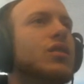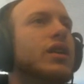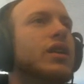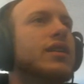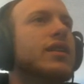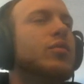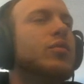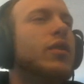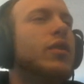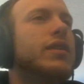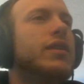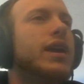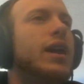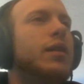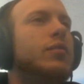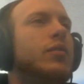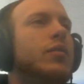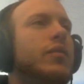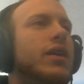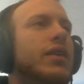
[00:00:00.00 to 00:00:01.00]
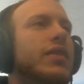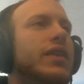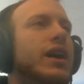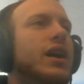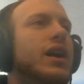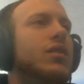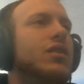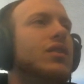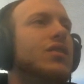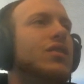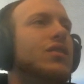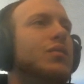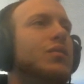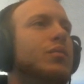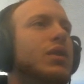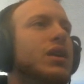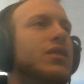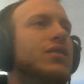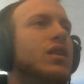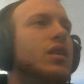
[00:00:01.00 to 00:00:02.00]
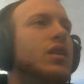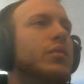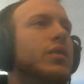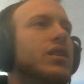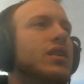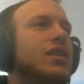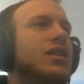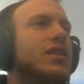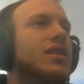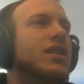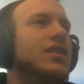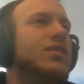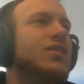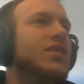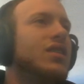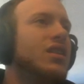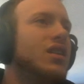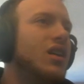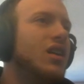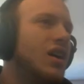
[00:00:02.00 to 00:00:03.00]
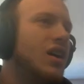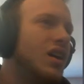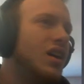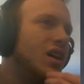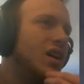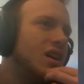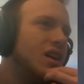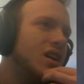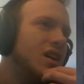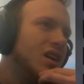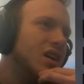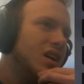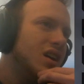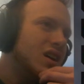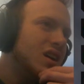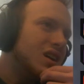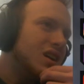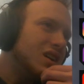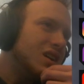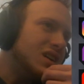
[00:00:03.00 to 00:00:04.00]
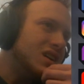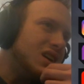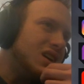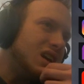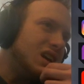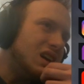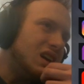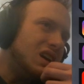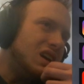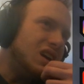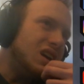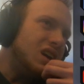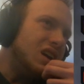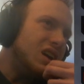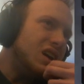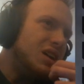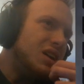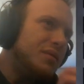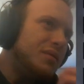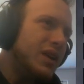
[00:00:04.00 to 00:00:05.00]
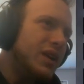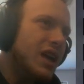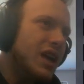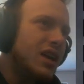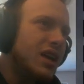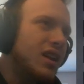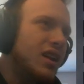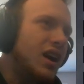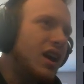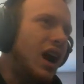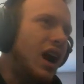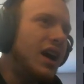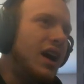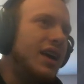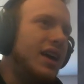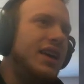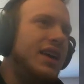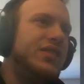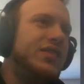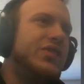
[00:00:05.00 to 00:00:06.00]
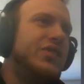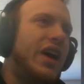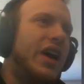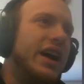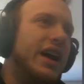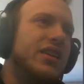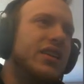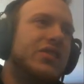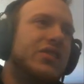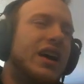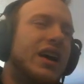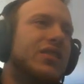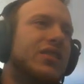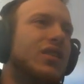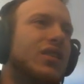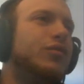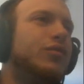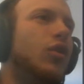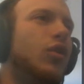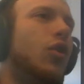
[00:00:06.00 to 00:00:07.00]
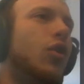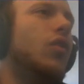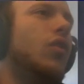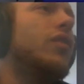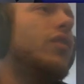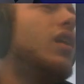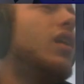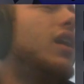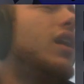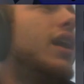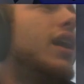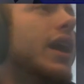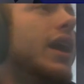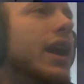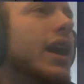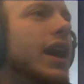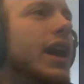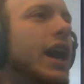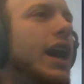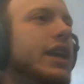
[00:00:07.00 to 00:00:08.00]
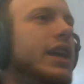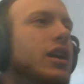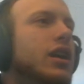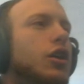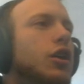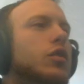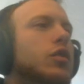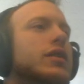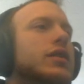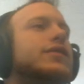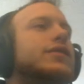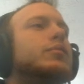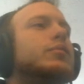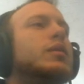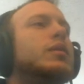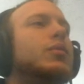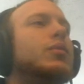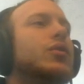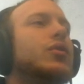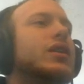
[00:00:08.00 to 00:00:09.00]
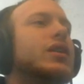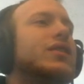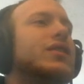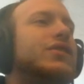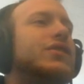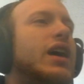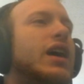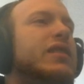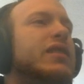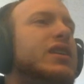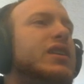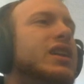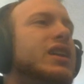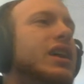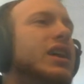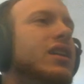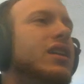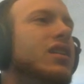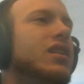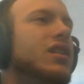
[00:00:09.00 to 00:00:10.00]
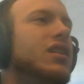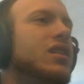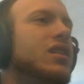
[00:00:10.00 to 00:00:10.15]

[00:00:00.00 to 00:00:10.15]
Rocket's probably happy about that one. Just picks it up uncontested. Man. Ace-Jack here is actually a fold. I know some people are going to say I'm a nit.